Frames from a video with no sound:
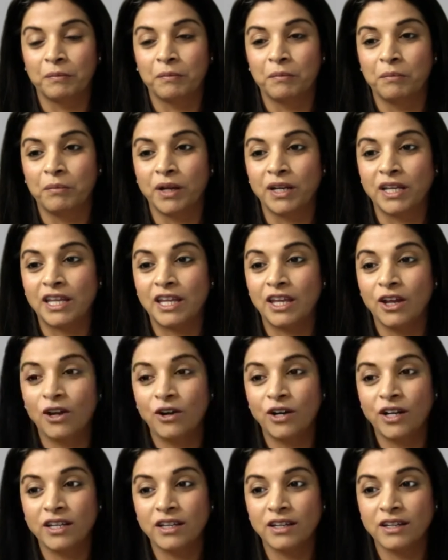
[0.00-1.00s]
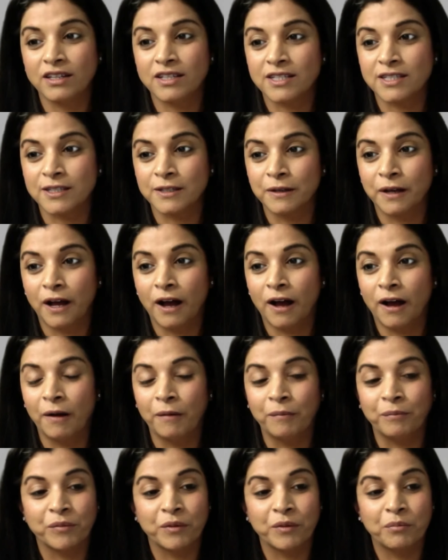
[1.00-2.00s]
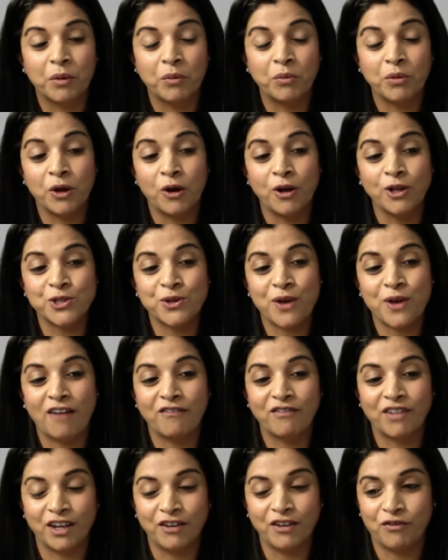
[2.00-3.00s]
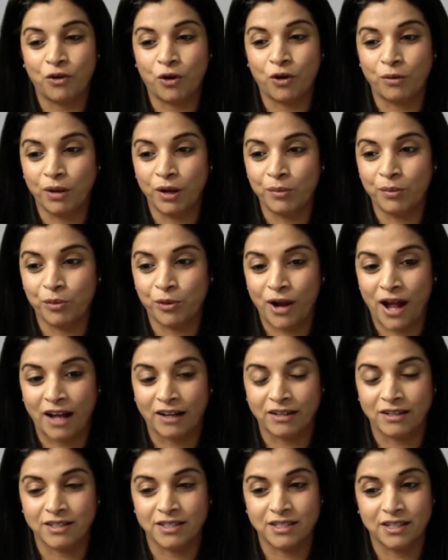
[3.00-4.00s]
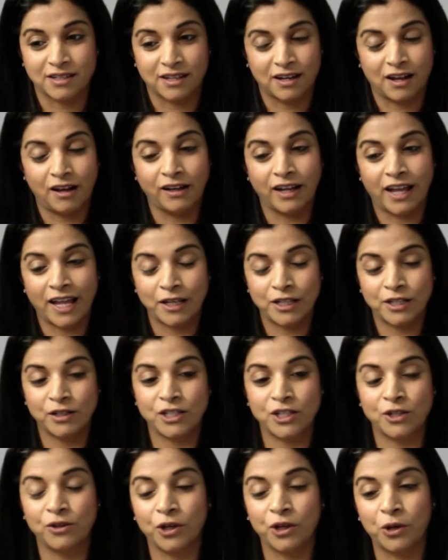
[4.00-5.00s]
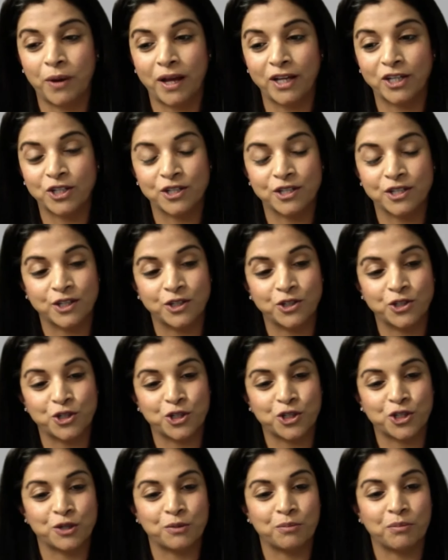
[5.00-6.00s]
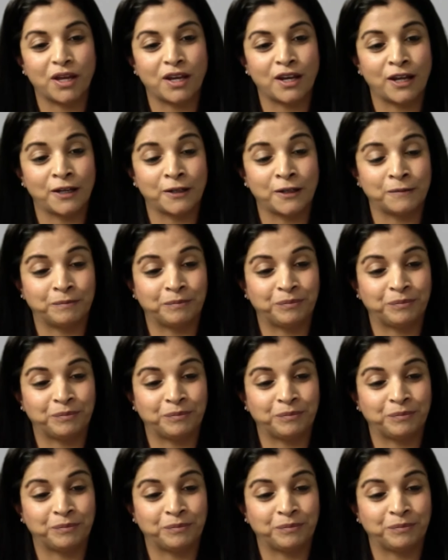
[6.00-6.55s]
But here it is, but we also have informal practices, and I'll get to the questions in just a minute.